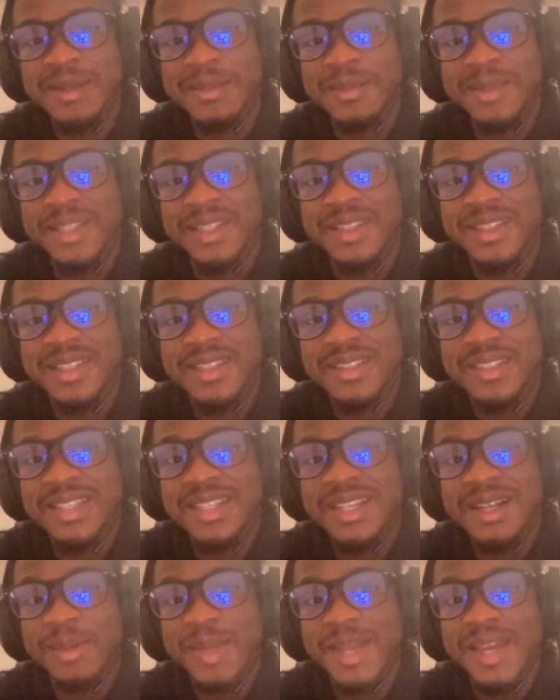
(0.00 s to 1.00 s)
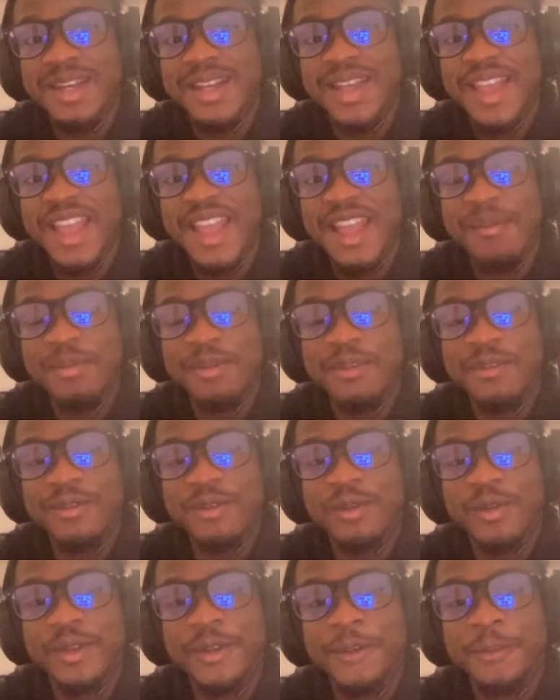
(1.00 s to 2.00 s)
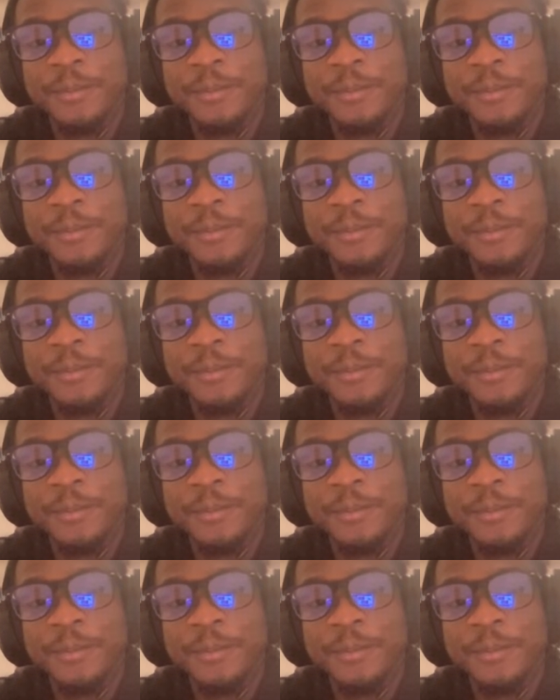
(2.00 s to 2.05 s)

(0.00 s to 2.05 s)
like this, and I'm kind of happy for it